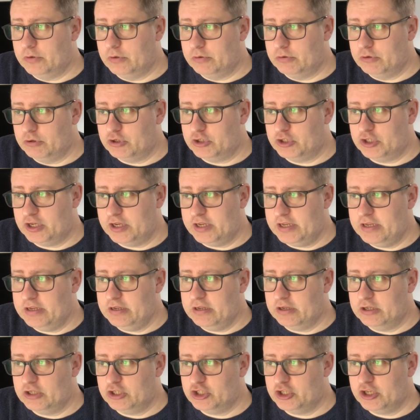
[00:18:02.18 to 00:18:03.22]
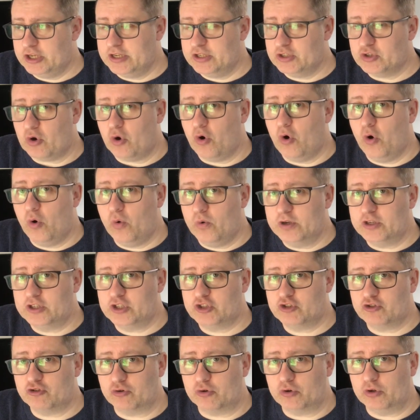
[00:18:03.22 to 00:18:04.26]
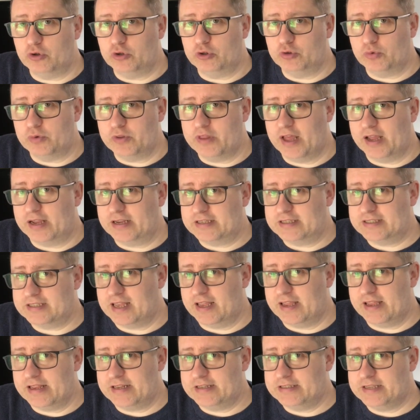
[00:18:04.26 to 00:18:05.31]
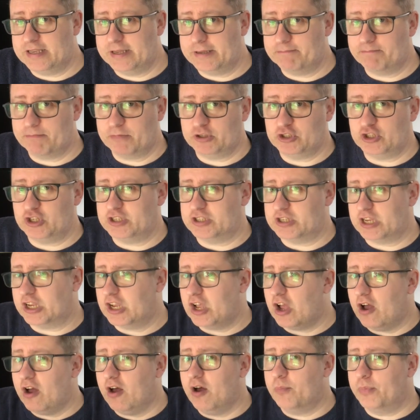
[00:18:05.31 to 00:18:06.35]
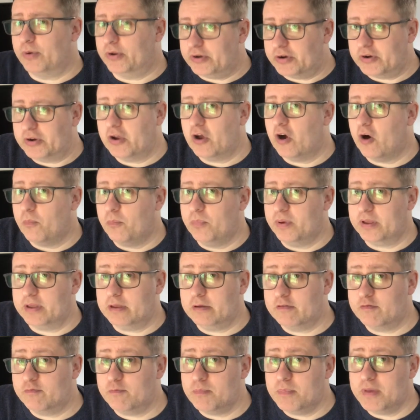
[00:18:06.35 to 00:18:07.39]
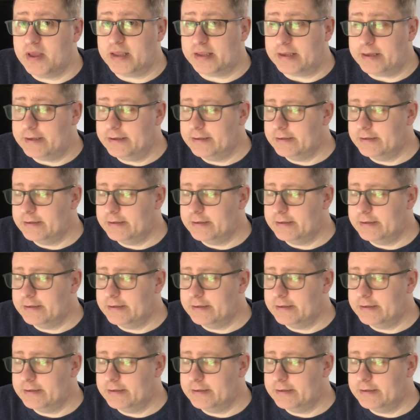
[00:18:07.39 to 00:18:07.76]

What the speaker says: she has always struggled with anxiety, and she's a carbon copy of me.